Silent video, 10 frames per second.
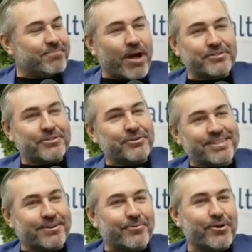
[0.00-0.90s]

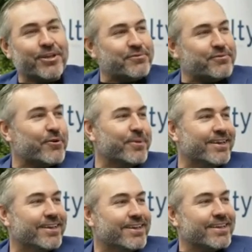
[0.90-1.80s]
monster is going to work it for
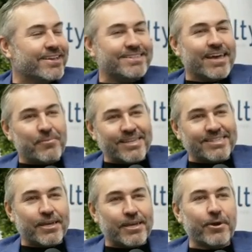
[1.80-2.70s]
me inside of
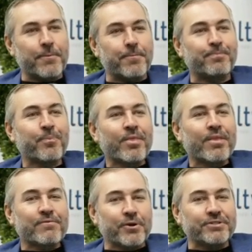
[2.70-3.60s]
my CRM.
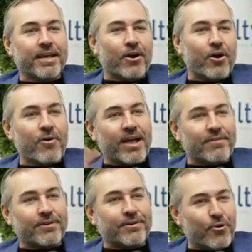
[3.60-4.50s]
Versus like, oh, I
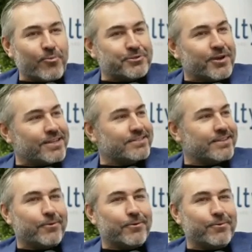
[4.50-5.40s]
have a home
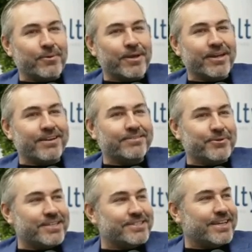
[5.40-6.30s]
address. Like, what am I going to
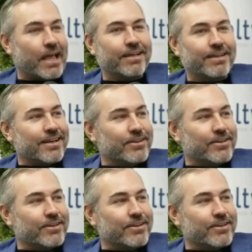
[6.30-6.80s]
do with this? Like,